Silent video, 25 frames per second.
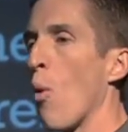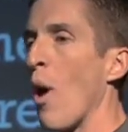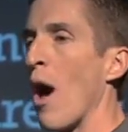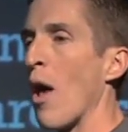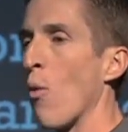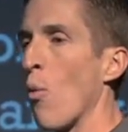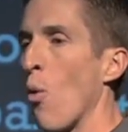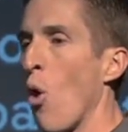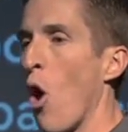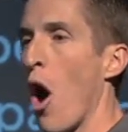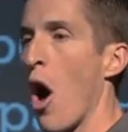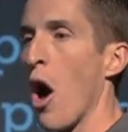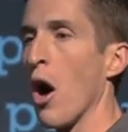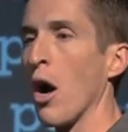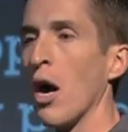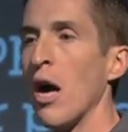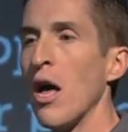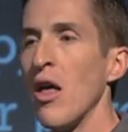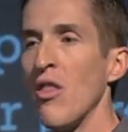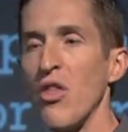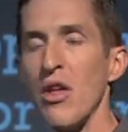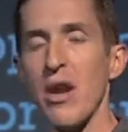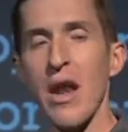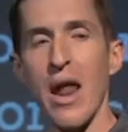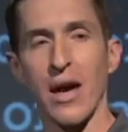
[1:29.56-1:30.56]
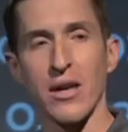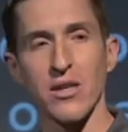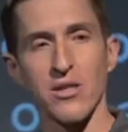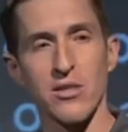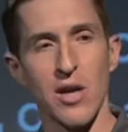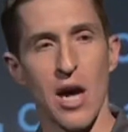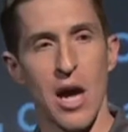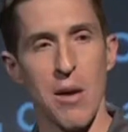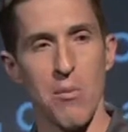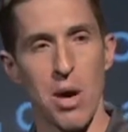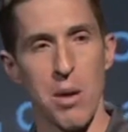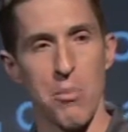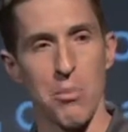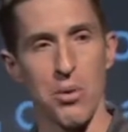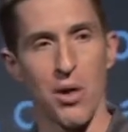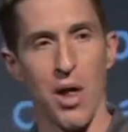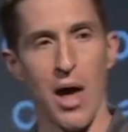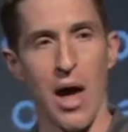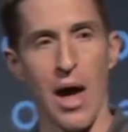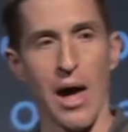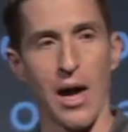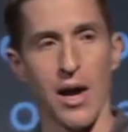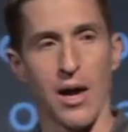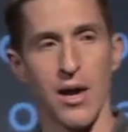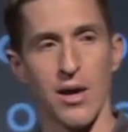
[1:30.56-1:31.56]
went wrong the next time I
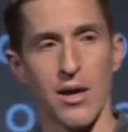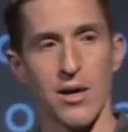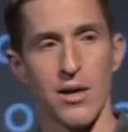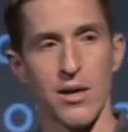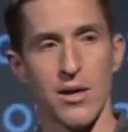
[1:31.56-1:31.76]
play?